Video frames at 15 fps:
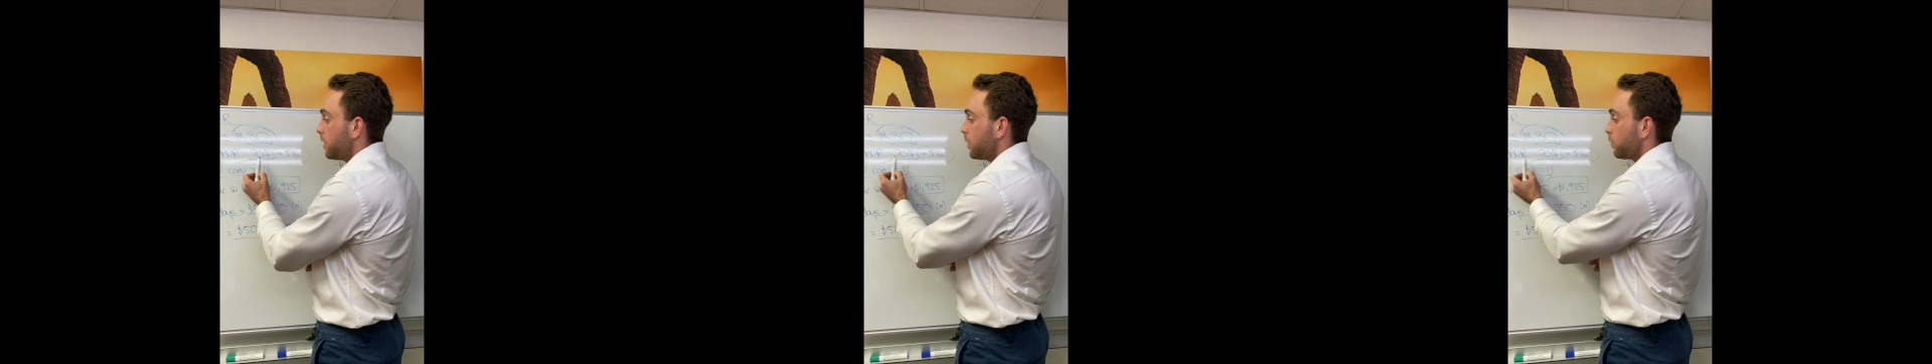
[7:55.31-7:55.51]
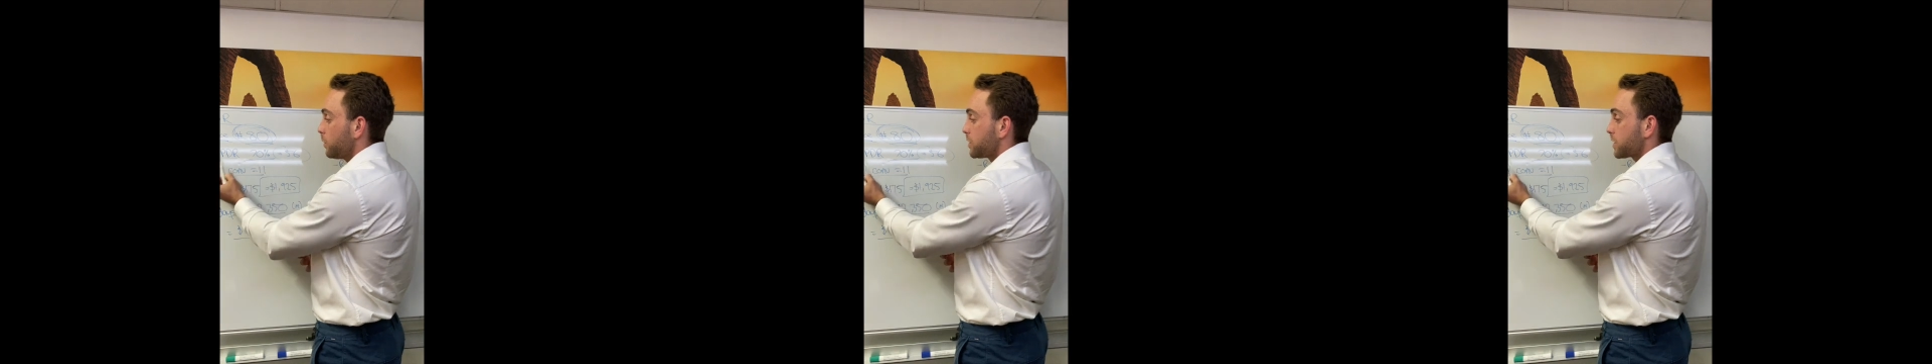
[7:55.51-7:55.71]

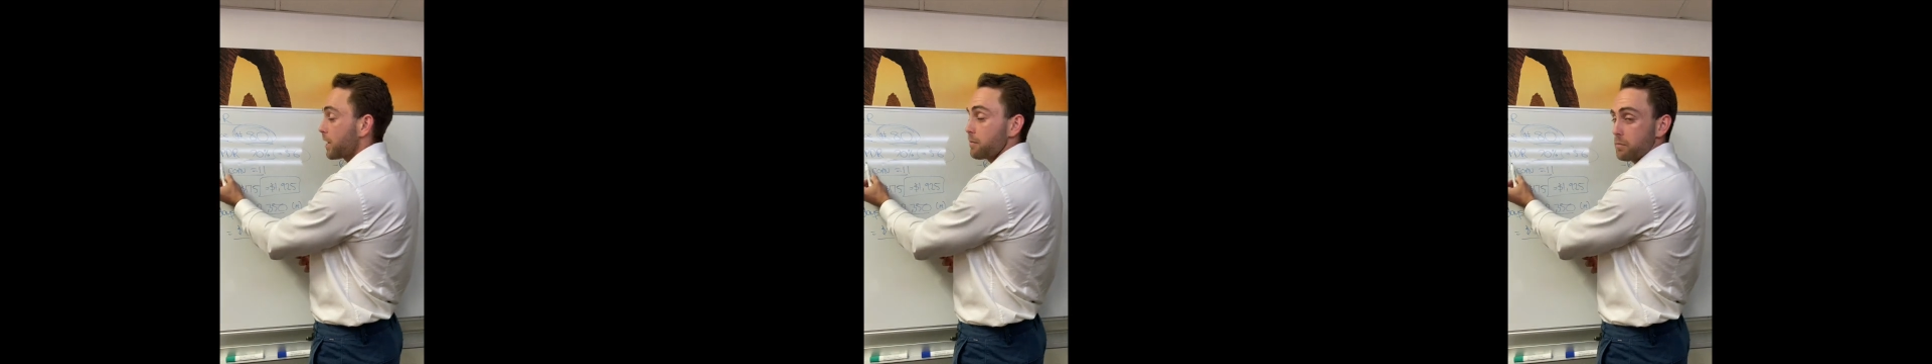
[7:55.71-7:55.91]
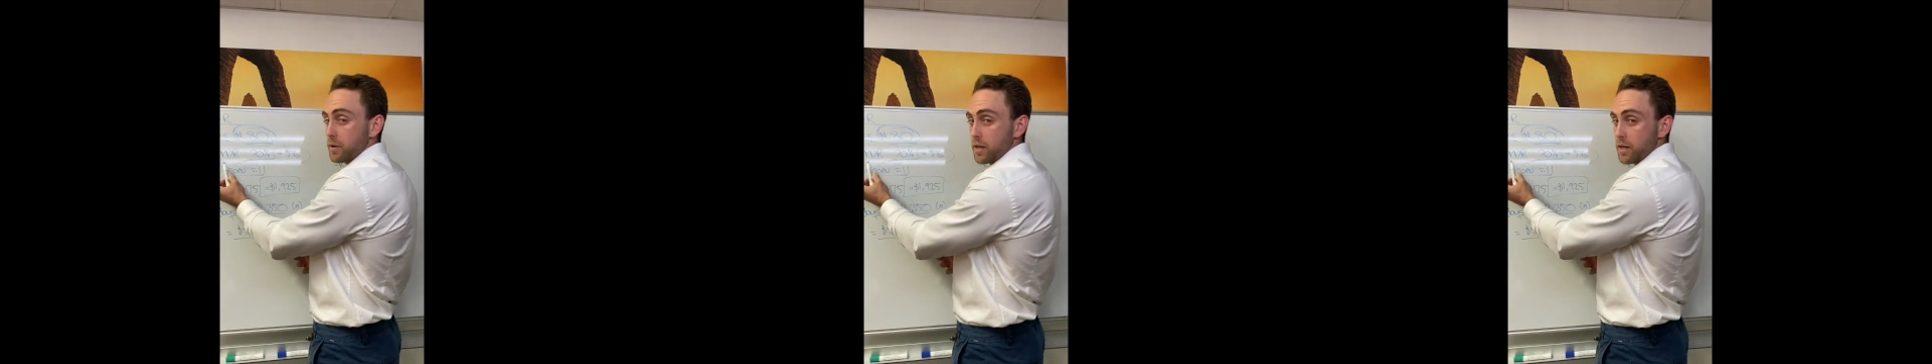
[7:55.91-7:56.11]
which
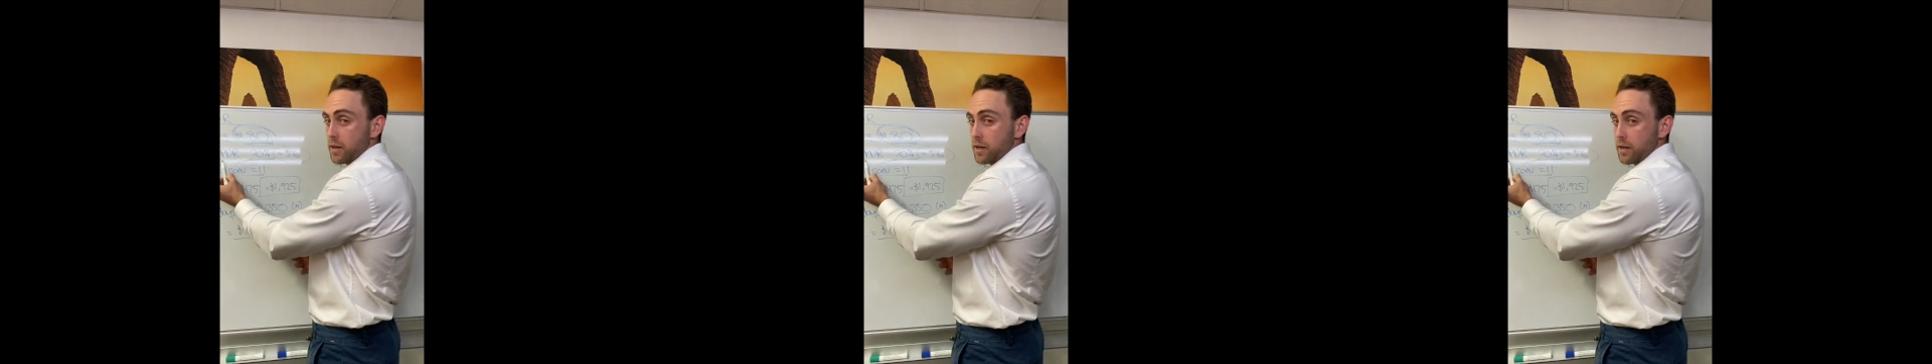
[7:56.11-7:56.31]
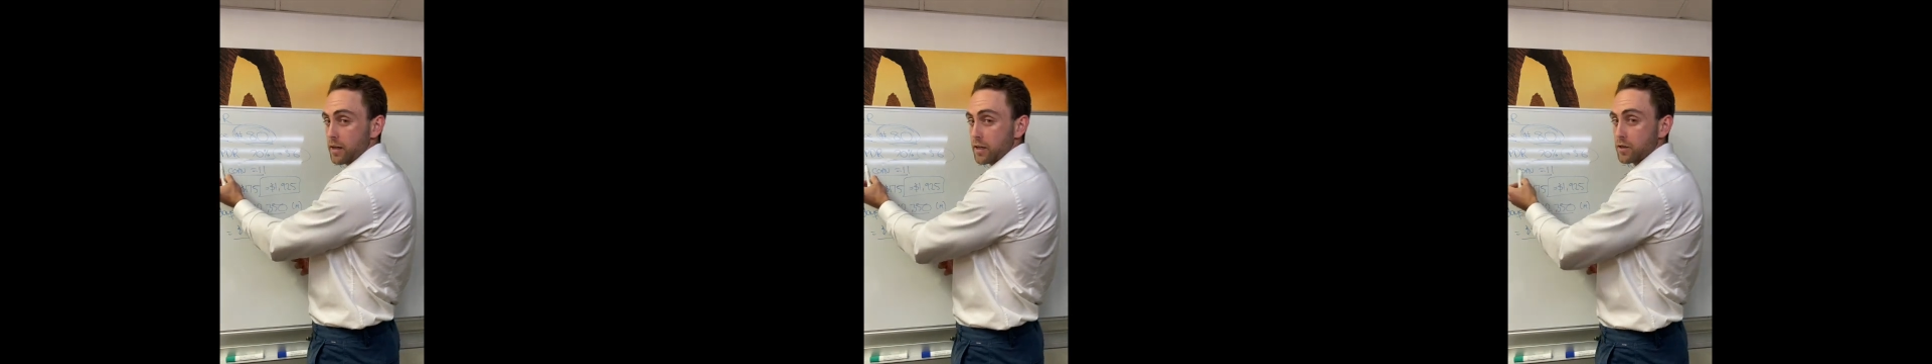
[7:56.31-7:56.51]
can
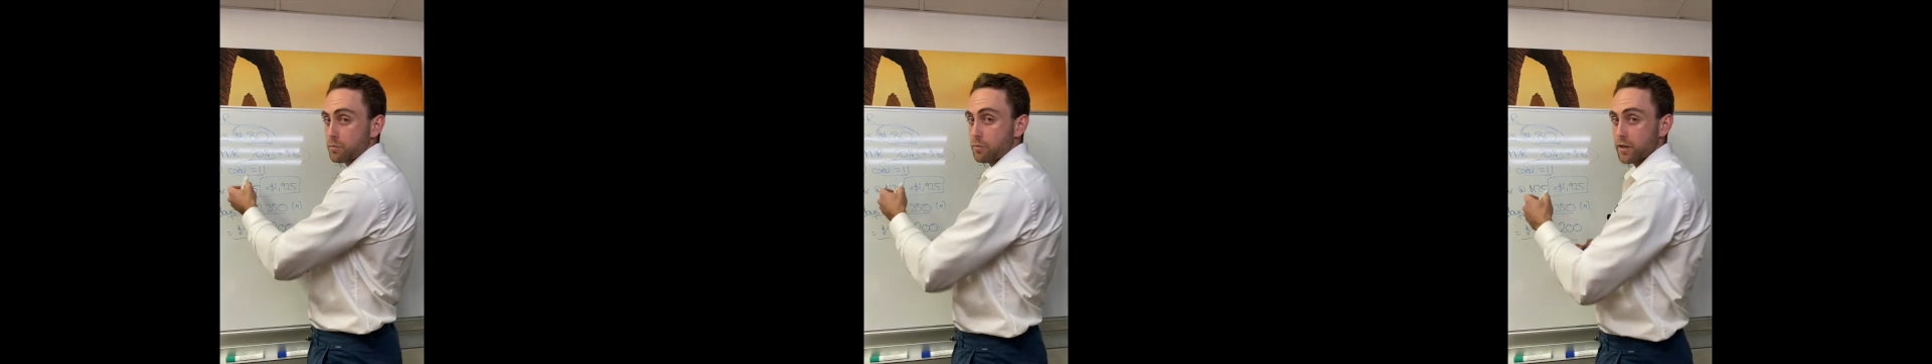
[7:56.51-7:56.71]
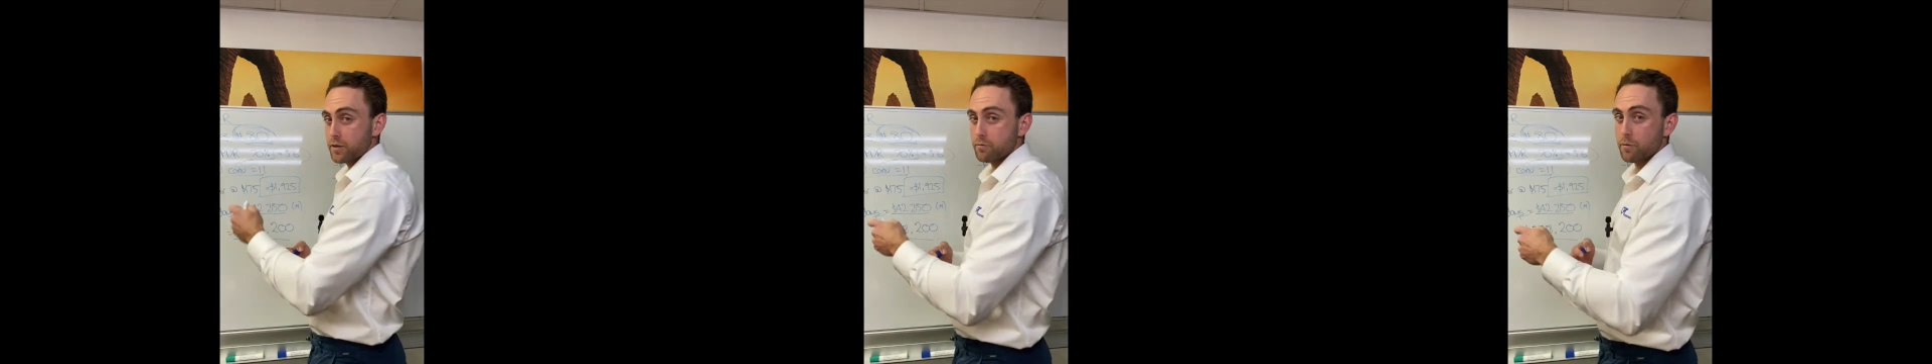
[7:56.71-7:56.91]
be
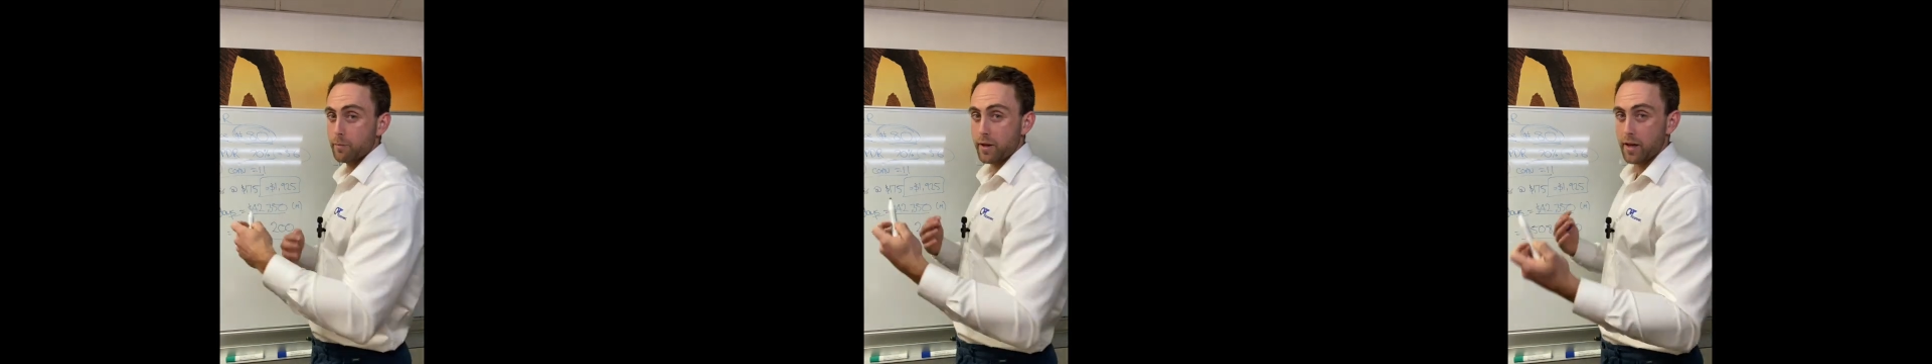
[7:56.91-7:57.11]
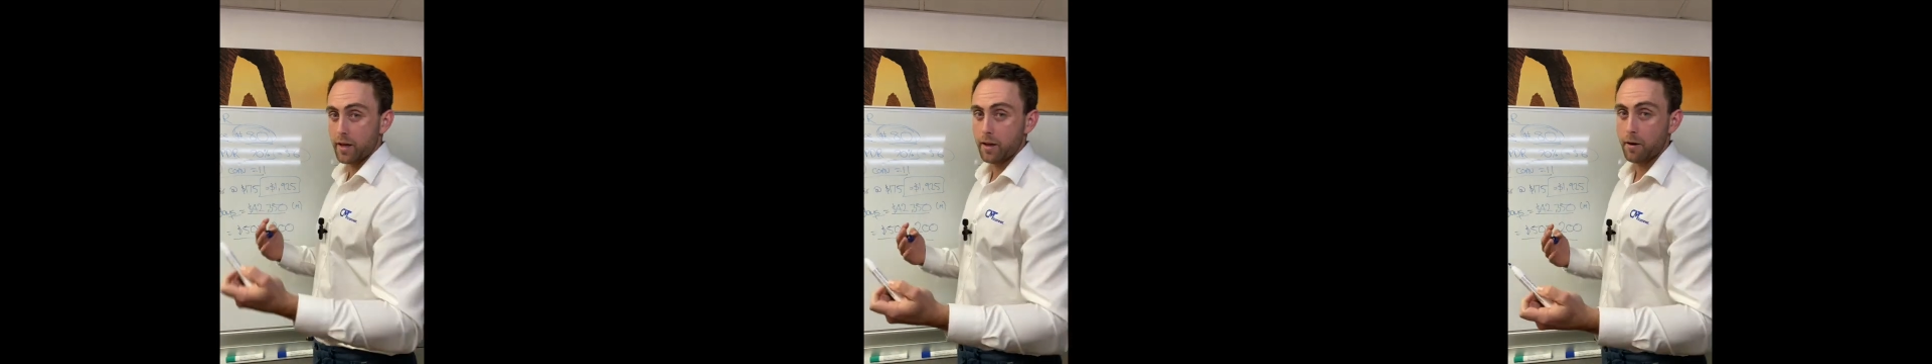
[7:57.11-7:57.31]
express
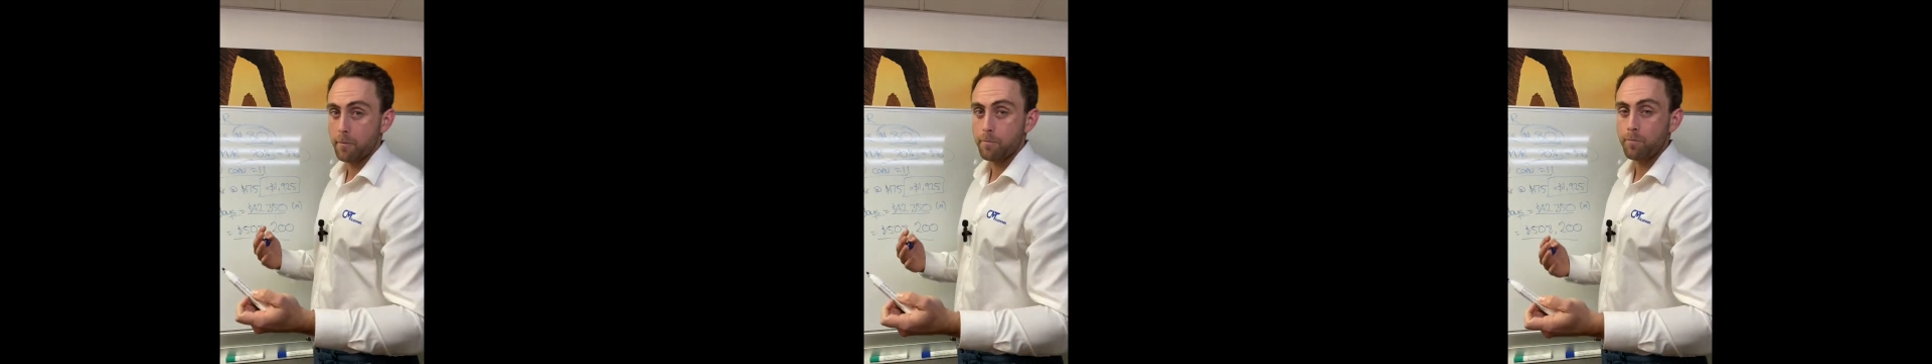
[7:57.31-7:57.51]
repaired.